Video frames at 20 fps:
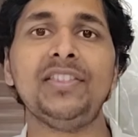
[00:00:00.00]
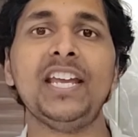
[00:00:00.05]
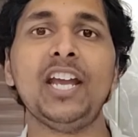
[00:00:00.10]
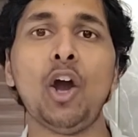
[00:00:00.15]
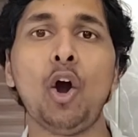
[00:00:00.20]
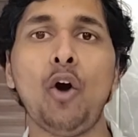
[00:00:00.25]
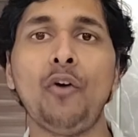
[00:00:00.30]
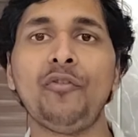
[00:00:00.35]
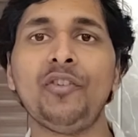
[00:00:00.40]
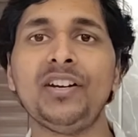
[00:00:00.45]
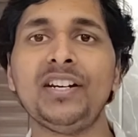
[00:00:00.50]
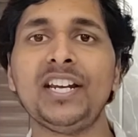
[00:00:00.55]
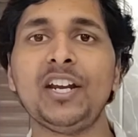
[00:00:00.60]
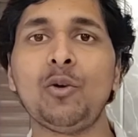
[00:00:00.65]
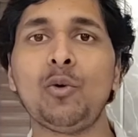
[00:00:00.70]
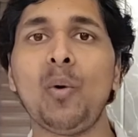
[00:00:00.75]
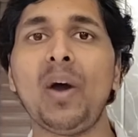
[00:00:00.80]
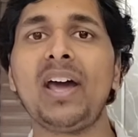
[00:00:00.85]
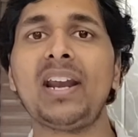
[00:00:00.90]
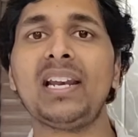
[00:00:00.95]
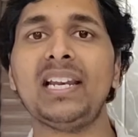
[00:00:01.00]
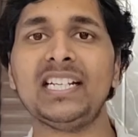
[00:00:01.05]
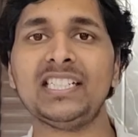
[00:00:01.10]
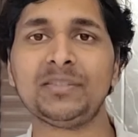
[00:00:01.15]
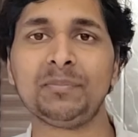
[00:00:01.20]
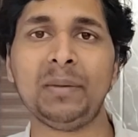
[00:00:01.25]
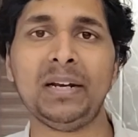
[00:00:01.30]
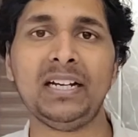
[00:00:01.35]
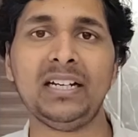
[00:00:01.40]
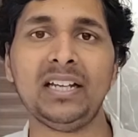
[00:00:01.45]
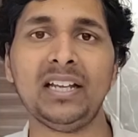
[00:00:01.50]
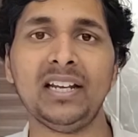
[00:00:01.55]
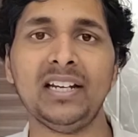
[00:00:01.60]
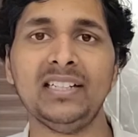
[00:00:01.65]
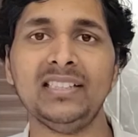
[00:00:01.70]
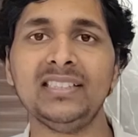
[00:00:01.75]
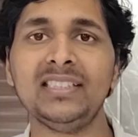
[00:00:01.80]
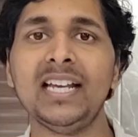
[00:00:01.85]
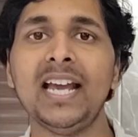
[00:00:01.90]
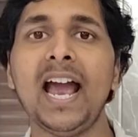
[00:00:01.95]
They often require less
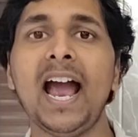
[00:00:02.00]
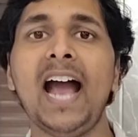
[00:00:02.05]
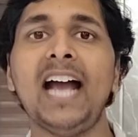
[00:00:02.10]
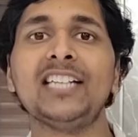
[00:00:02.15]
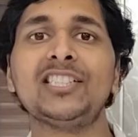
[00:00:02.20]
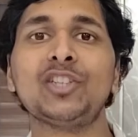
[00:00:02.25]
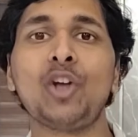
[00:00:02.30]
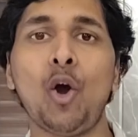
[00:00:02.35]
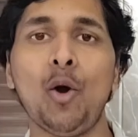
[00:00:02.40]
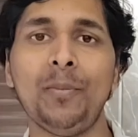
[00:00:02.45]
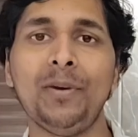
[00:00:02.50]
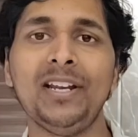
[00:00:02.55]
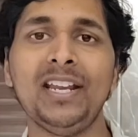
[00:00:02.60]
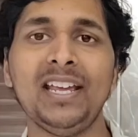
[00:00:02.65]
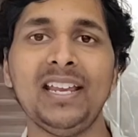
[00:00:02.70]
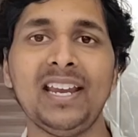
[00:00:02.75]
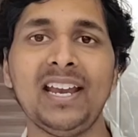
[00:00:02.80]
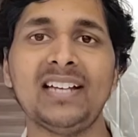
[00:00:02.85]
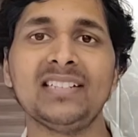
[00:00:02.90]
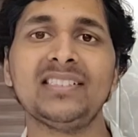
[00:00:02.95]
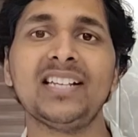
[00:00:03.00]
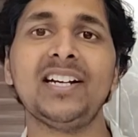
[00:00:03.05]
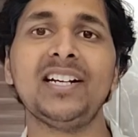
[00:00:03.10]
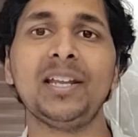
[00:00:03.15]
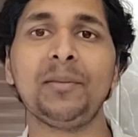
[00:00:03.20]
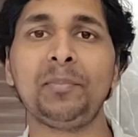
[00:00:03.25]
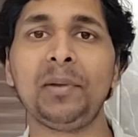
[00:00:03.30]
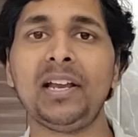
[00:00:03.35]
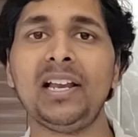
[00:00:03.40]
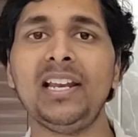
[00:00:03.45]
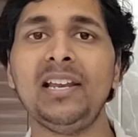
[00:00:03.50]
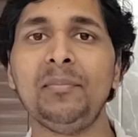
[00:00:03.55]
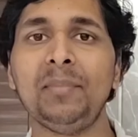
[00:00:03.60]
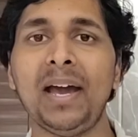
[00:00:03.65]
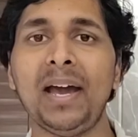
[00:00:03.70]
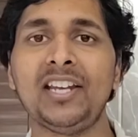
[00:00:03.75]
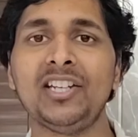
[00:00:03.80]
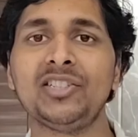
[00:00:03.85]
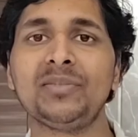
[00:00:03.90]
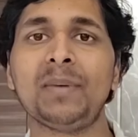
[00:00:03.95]
maintenance as common areas are typically
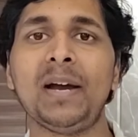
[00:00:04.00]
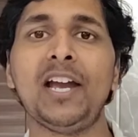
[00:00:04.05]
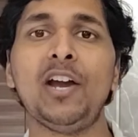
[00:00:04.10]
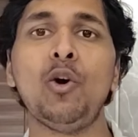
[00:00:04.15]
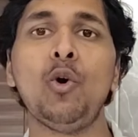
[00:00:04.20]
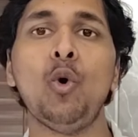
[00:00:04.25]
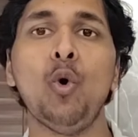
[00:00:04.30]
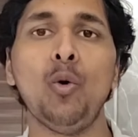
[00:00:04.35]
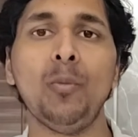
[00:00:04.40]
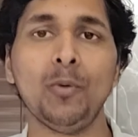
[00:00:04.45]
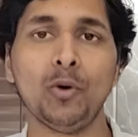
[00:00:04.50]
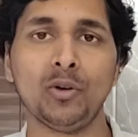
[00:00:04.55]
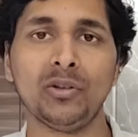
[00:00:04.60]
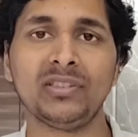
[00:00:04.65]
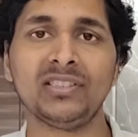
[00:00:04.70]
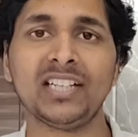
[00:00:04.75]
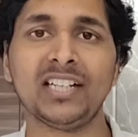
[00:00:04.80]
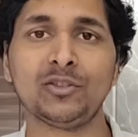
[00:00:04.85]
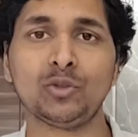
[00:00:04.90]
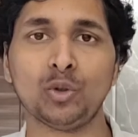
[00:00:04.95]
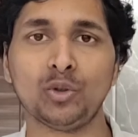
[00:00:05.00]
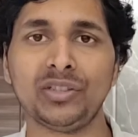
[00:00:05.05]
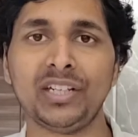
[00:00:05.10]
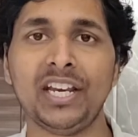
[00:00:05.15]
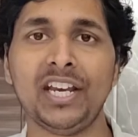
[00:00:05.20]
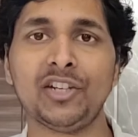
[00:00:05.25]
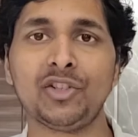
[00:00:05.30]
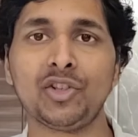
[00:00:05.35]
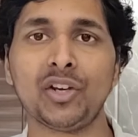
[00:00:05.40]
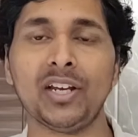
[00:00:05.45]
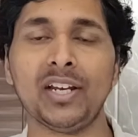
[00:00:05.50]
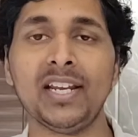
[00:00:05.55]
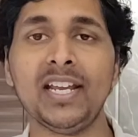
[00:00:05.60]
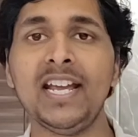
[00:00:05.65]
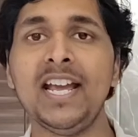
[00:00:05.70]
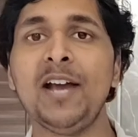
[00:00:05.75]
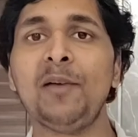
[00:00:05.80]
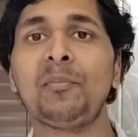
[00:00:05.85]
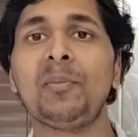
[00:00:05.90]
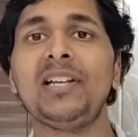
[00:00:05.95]
managed by a homeowners association,
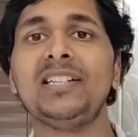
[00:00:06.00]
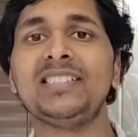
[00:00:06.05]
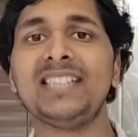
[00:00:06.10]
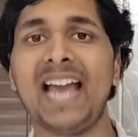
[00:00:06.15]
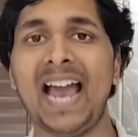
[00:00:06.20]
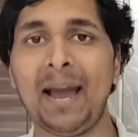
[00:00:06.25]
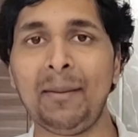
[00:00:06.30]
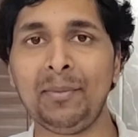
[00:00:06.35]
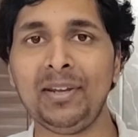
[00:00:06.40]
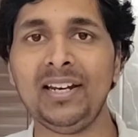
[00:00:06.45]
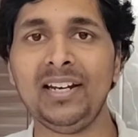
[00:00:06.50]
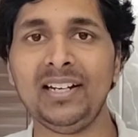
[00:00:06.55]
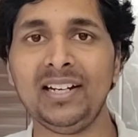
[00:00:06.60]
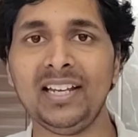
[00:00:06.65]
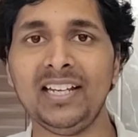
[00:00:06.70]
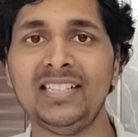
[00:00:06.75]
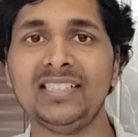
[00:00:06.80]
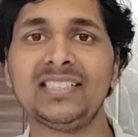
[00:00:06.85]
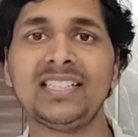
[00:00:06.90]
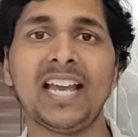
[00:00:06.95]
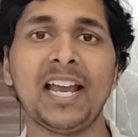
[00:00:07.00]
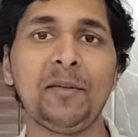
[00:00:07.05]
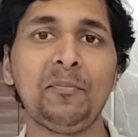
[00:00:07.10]
plus amenities